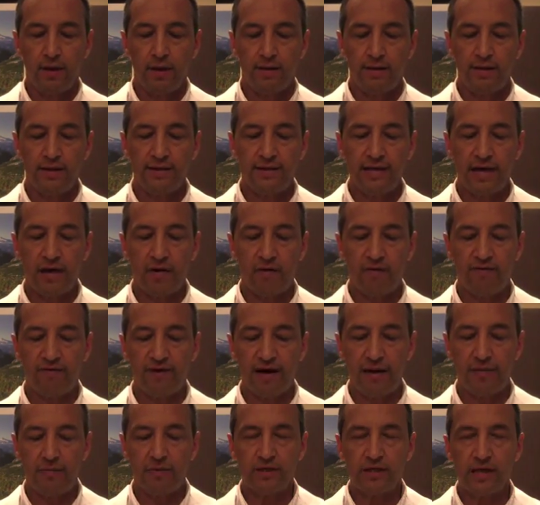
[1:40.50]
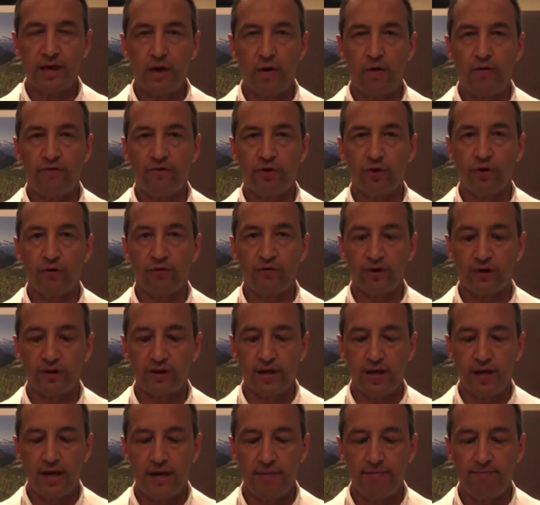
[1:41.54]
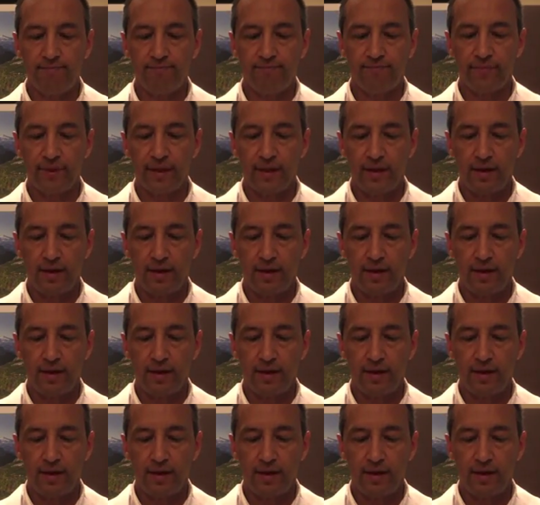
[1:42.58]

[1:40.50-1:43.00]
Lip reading: These outer fibers, however, over time,